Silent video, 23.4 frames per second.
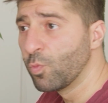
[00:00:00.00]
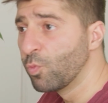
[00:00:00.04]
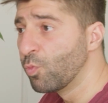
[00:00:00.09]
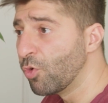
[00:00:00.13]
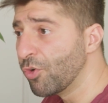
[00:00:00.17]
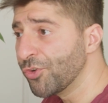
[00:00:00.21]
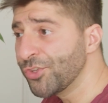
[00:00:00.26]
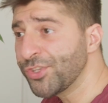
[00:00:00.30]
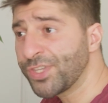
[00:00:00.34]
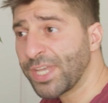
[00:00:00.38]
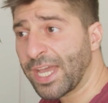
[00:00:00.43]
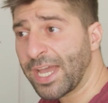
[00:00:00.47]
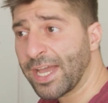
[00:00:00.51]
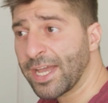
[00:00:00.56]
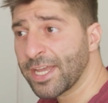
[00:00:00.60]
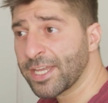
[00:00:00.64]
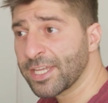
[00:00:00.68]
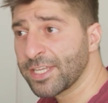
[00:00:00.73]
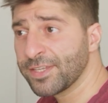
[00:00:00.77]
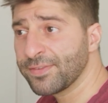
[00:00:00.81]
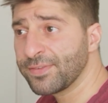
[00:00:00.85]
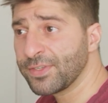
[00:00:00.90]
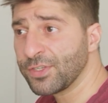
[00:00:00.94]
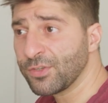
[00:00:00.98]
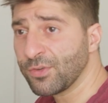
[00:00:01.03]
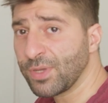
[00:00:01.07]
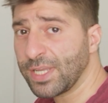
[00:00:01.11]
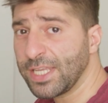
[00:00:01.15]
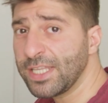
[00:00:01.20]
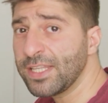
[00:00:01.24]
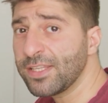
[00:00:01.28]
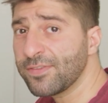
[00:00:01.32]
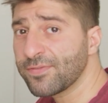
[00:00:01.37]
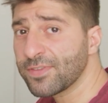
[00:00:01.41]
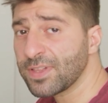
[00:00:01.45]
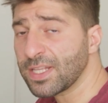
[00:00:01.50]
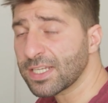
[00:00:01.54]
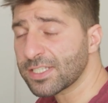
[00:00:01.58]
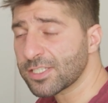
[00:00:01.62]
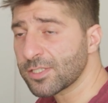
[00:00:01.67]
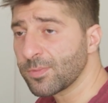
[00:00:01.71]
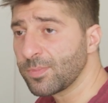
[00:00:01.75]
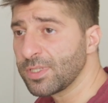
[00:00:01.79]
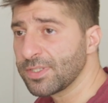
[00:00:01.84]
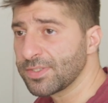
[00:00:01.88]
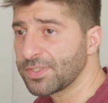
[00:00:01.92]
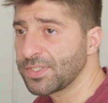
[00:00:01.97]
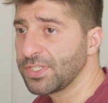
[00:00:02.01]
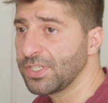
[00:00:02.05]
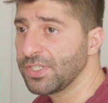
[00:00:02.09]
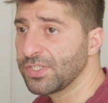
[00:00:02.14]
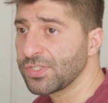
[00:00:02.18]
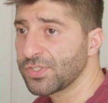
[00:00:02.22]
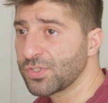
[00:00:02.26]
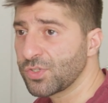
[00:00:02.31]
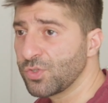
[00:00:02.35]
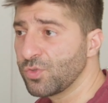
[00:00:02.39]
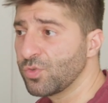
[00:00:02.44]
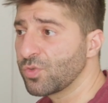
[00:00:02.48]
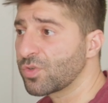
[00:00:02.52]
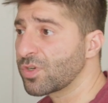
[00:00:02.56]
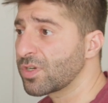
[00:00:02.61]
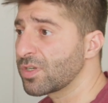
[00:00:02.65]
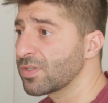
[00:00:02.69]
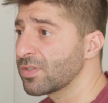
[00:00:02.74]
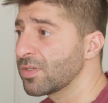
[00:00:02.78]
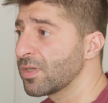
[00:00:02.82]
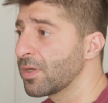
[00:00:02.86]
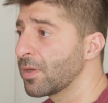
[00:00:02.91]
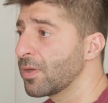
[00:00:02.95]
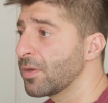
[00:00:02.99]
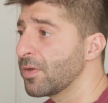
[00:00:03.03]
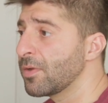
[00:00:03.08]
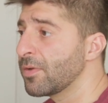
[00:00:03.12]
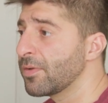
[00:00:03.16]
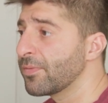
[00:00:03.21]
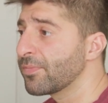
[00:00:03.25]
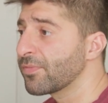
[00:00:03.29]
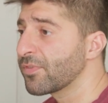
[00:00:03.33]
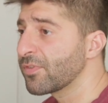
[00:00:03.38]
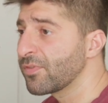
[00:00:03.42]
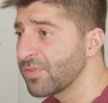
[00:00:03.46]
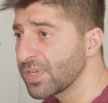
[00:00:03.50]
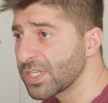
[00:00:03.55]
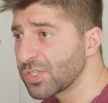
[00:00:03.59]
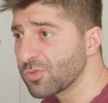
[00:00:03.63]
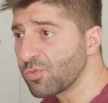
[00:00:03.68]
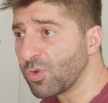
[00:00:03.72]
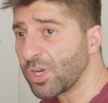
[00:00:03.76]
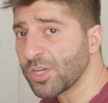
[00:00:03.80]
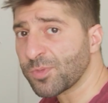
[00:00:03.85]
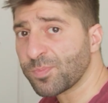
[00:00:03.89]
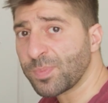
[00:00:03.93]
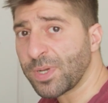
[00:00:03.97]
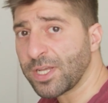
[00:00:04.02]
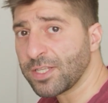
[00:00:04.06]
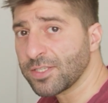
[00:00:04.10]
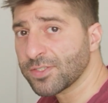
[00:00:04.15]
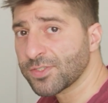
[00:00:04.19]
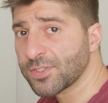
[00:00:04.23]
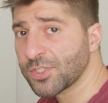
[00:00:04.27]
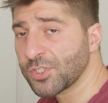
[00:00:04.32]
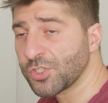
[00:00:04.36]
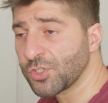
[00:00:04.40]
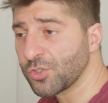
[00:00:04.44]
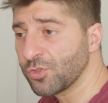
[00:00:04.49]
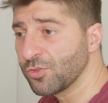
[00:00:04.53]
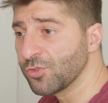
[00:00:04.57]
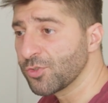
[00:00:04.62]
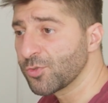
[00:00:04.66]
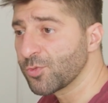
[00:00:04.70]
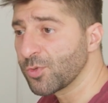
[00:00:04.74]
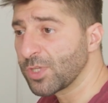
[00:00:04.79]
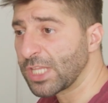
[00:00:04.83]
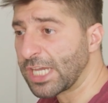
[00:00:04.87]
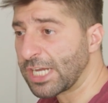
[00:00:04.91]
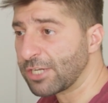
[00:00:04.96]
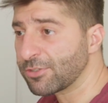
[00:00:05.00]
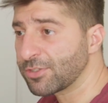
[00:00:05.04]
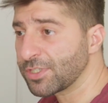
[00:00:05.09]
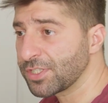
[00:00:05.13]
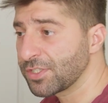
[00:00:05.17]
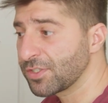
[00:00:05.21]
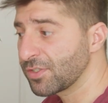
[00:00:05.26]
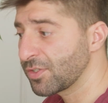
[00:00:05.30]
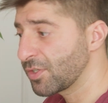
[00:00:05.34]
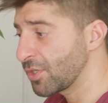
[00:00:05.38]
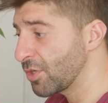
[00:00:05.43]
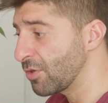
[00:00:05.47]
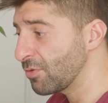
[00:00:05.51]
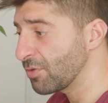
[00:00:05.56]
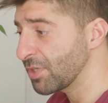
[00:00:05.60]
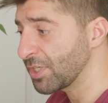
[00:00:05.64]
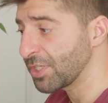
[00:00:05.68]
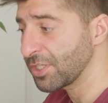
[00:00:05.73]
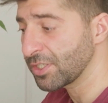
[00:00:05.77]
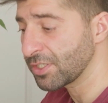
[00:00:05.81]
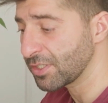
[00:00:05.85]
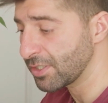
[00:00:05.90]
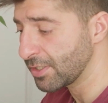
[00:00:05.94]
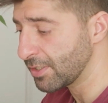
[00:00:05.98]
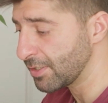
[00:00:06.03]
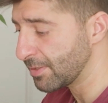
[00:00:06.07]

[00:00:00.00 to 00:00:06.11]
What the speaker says: won't give you any flexibilities to fix white balance issues without it going